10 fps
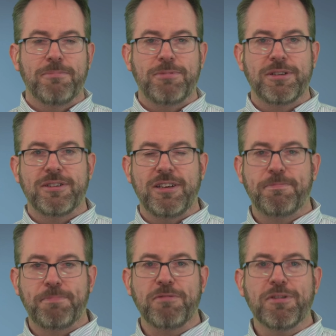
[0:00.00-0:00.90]
But
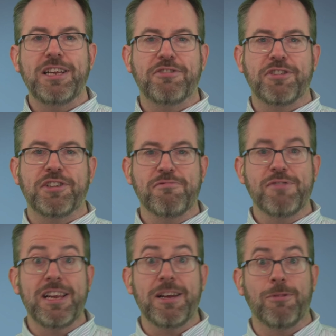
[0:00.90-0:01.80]
it's been really interesting
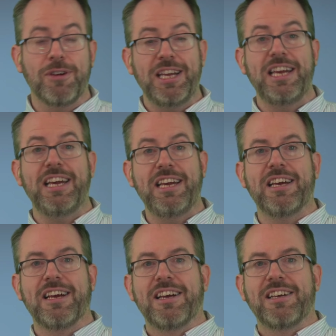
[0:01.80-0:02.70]
reading what
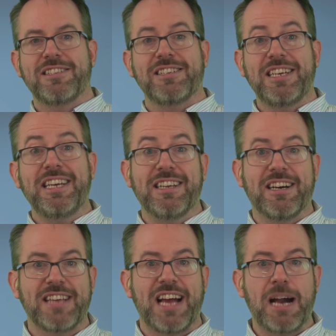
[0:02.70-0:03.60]
he says he
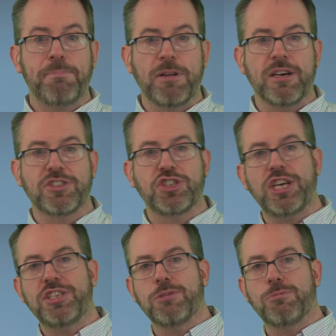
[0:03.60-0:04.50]
does. Apple are
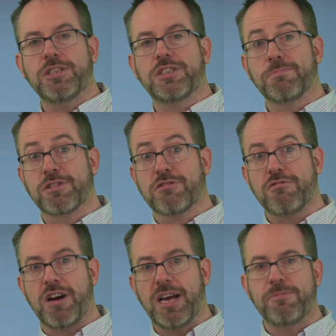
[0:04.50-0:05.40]
changing the word
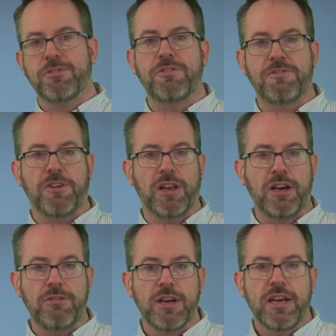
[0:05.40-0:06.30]
subscribe to
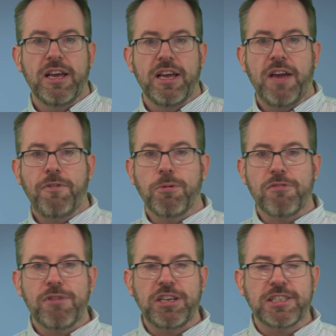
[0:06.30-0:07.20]
follow. If you want
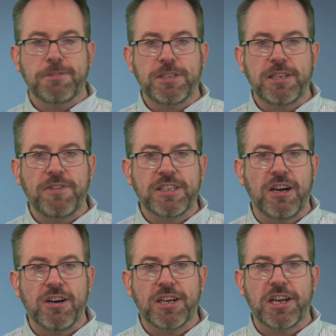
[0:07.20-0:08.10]
to reach a specific
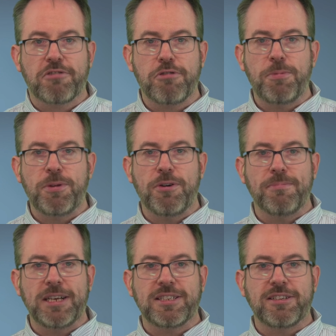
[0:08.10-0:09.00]
target group with your
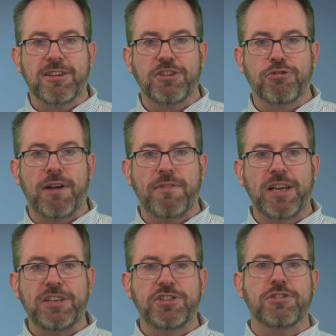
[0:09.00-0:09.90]
message, like travel
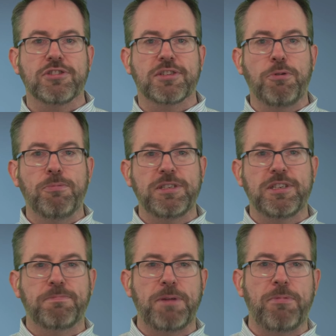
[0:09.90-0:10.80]
agents or small
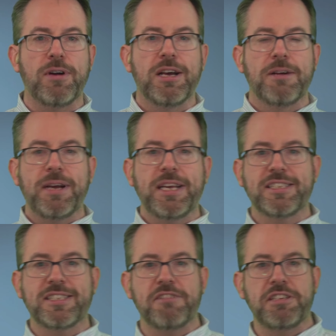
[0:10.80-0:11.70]
business people, make a
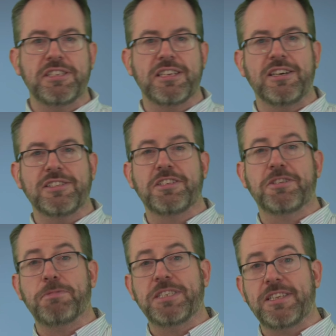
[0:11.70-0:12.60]
series that answers
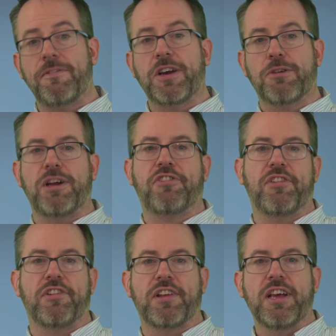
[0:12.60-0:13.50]
specific
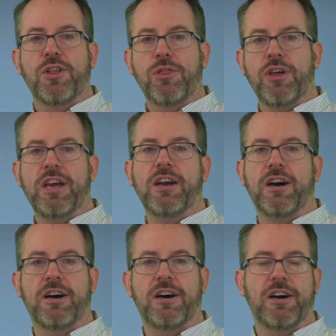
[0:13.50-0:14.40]
questions they
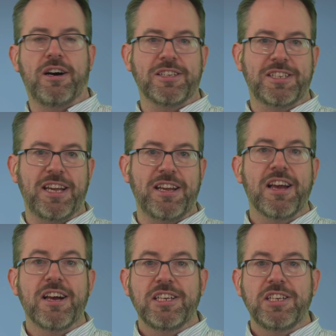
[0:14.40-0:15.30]
are asking.
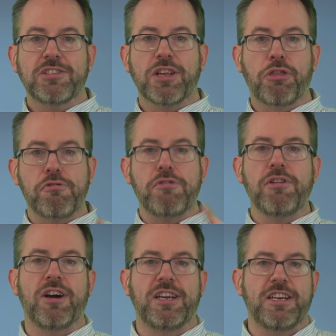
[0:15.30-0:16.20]
Use a through
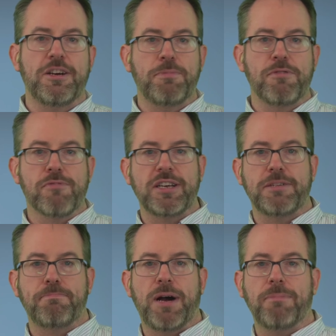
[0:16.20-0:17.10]
line to help you write
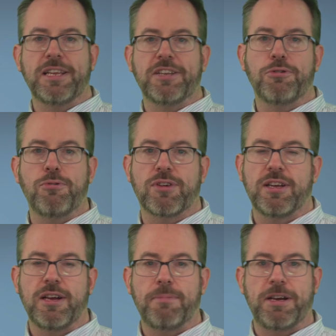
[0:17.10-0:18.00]
a public talk
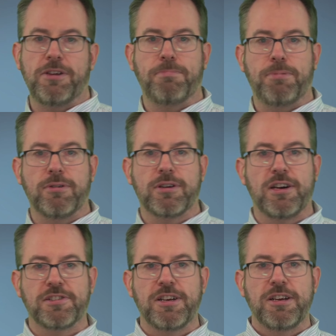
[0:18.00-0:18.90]
about your
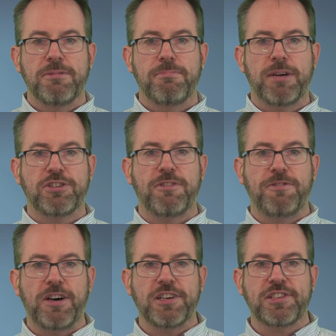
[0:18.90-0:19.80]
podcast much
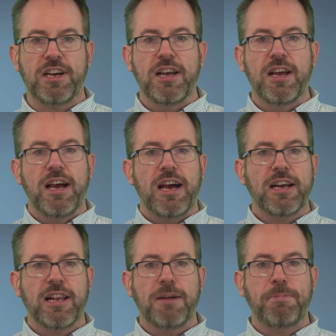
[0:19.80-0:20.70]
faster.
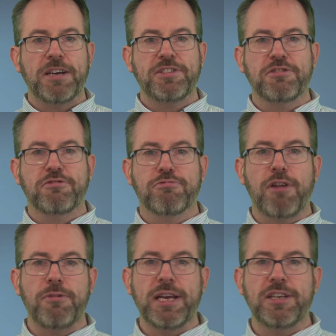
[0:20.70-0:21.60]
And Clubhouse is
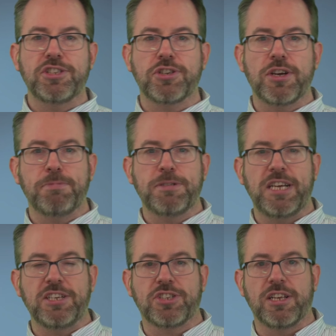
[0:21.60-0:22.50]
growing and showing
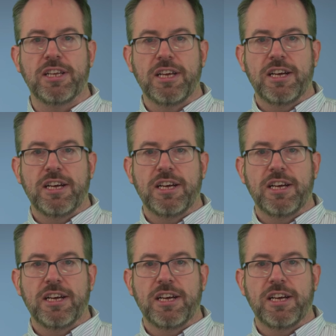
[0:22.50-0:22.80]
potential.